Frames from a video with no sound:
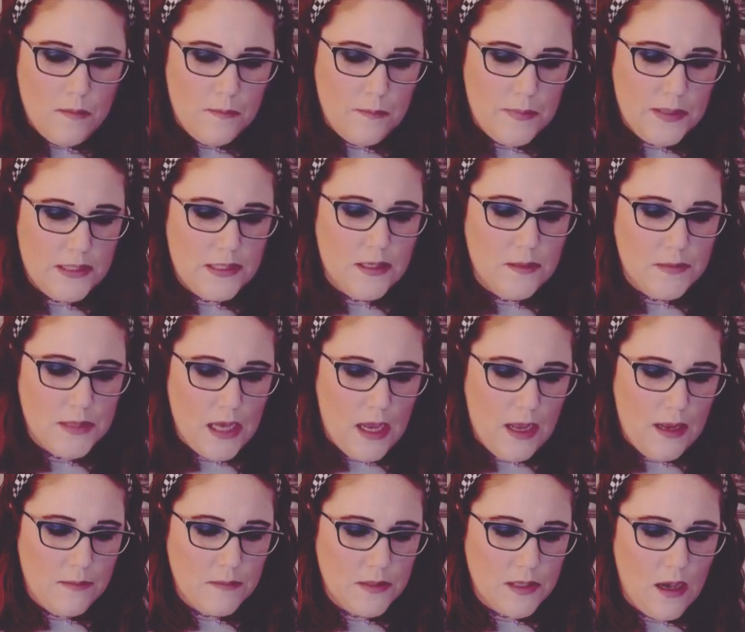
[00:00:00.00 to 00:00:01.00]
But
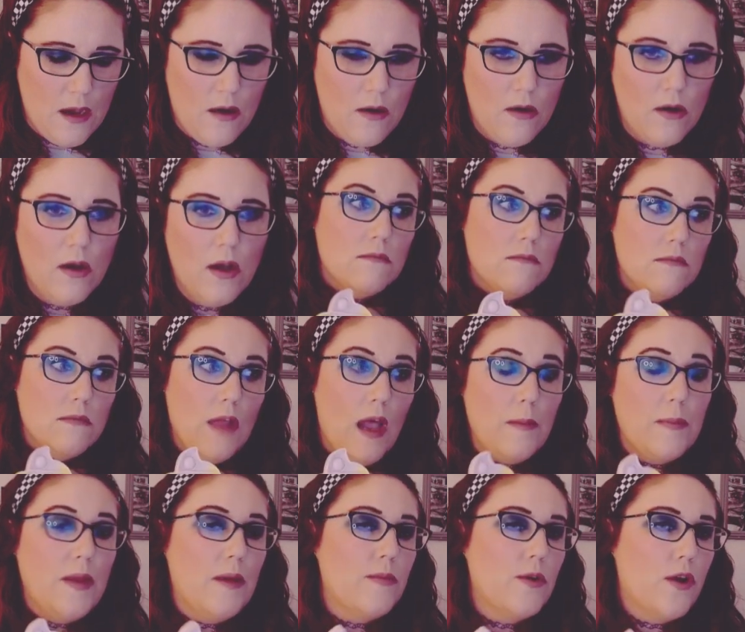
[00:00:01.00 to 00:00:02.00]
sometimes I'll not
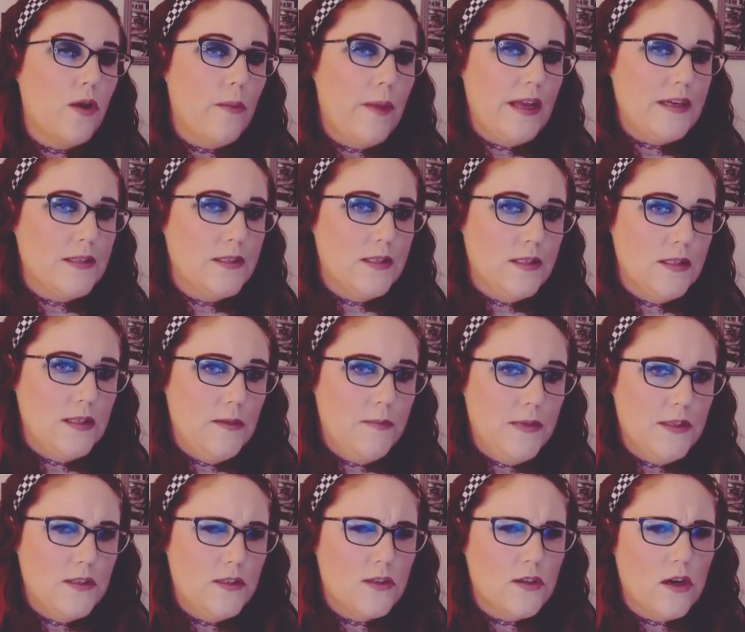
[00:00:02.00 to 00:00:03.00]
be able to go back to sleep
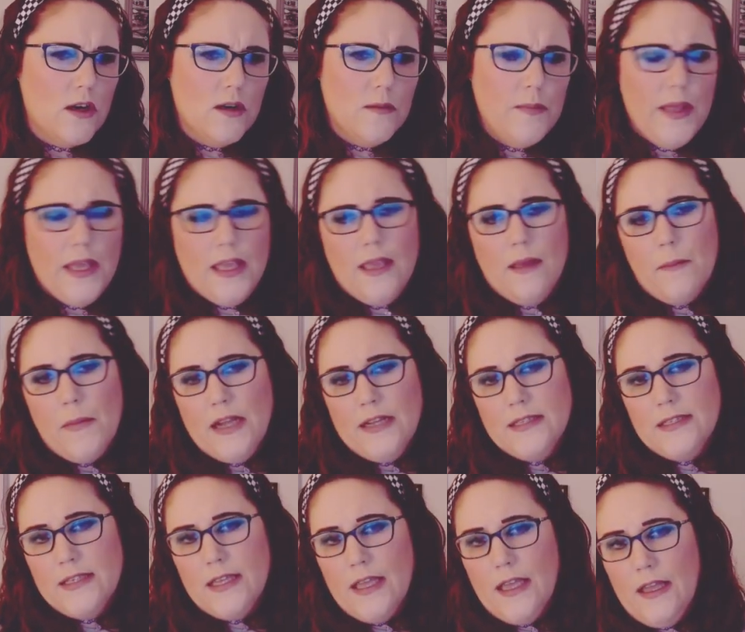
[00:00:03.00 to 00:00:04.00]
and start picking my
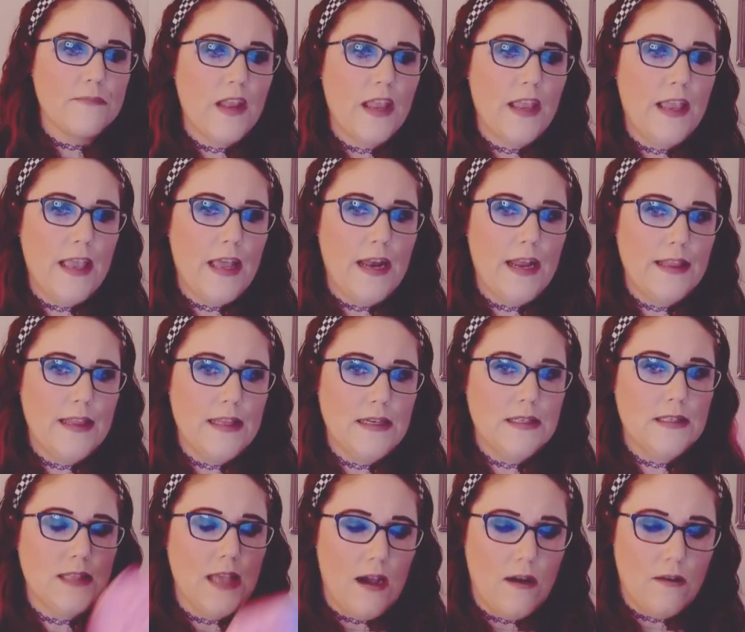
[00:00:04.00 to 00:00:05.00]
skin. Getting
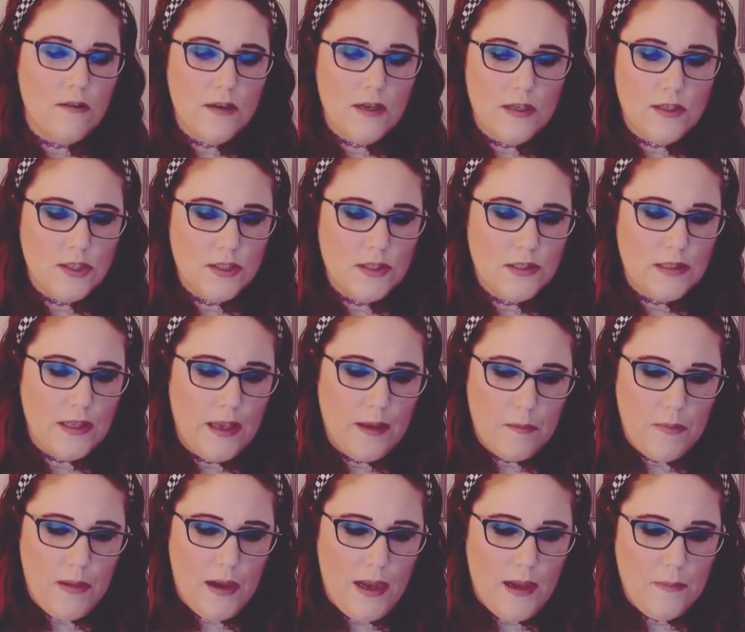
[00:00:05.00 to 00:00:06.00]
this out and just like
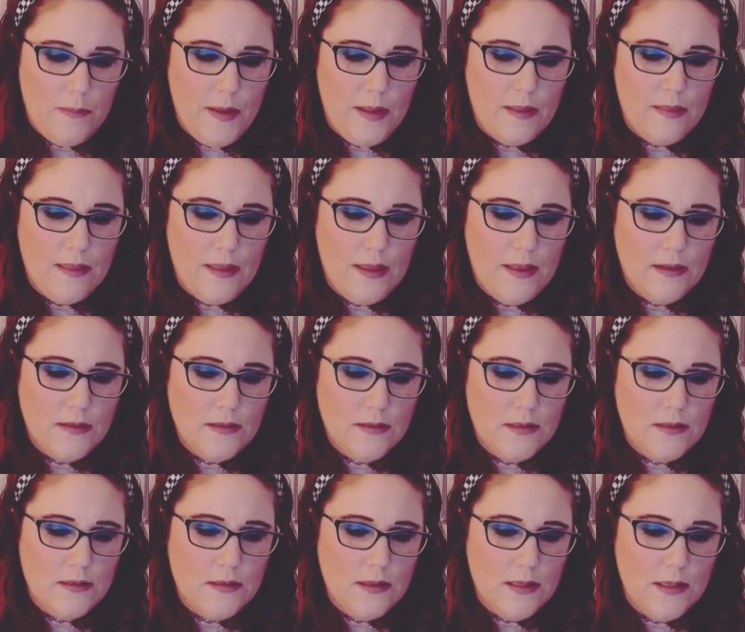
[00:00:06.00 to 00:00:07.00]
popping
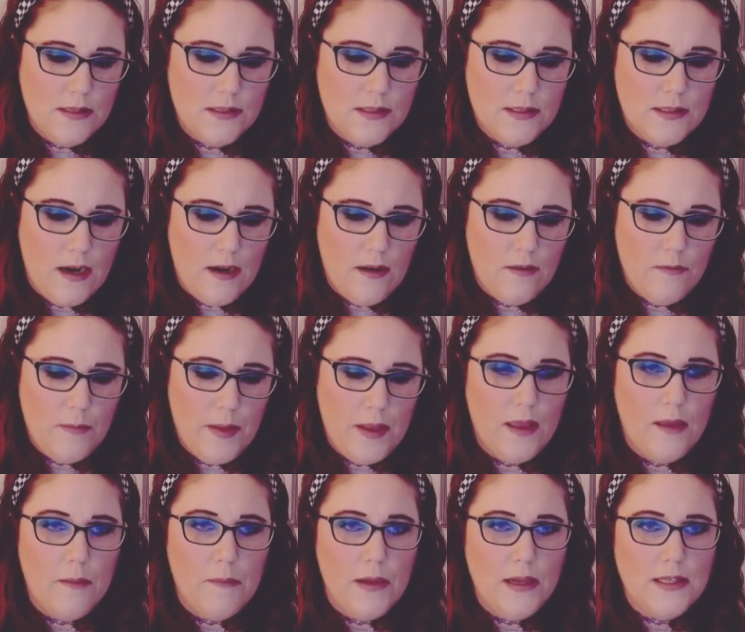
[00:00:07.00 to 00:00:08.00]
these instead of
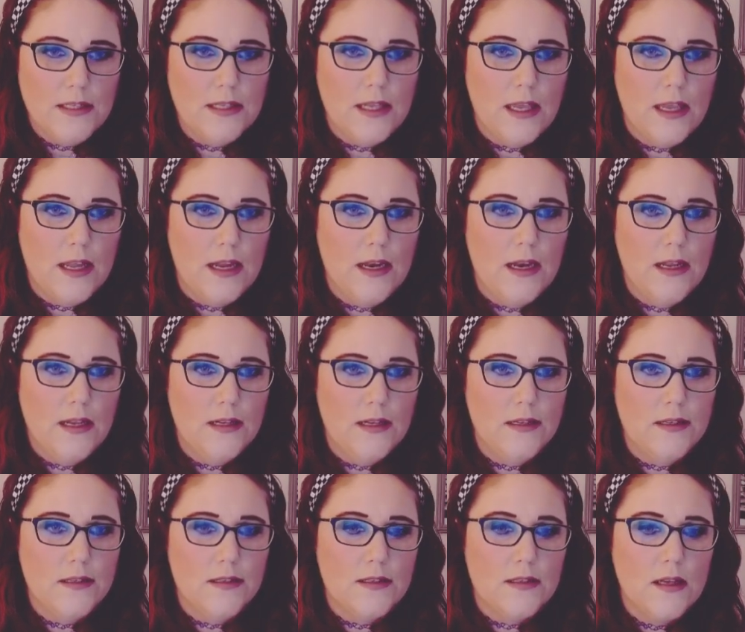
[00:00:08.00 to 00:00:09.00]
picking my skin
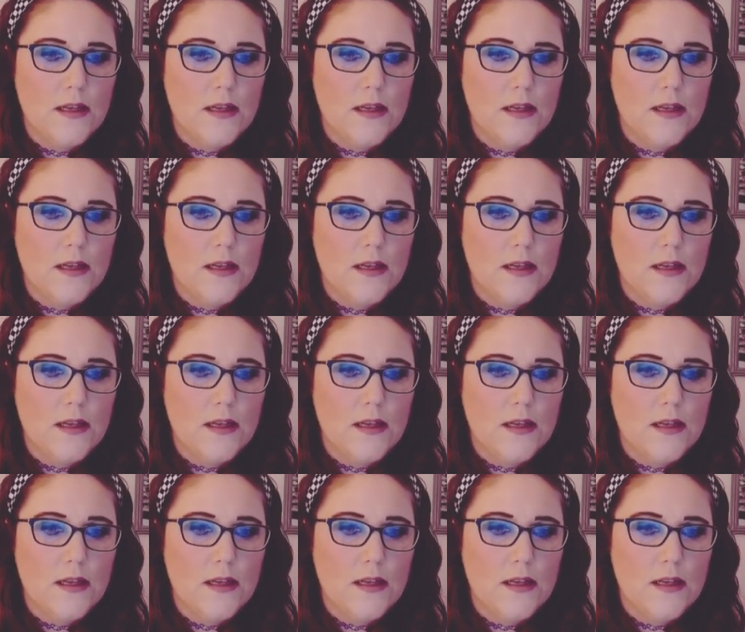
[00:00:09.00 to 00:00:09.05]
is